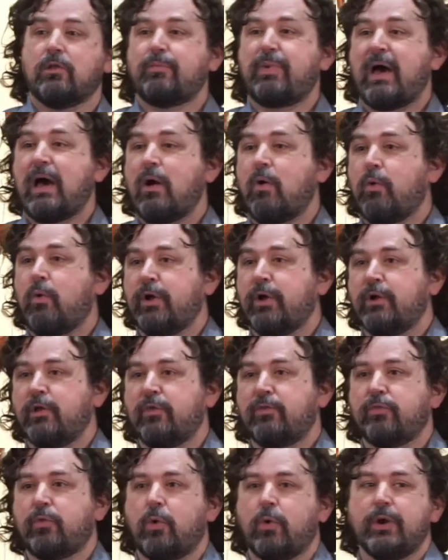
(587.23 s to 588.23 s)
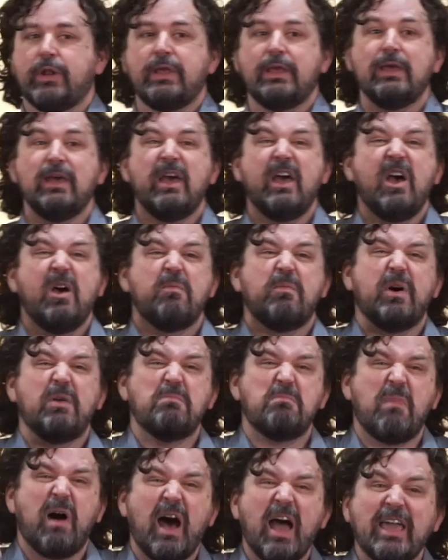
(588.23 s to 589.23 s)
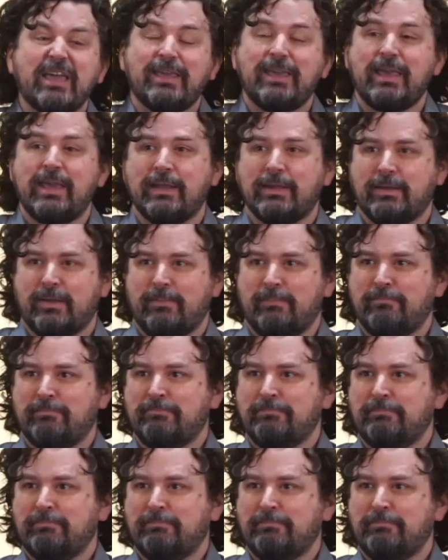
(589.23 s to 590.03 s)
power and authority, but my kingdom,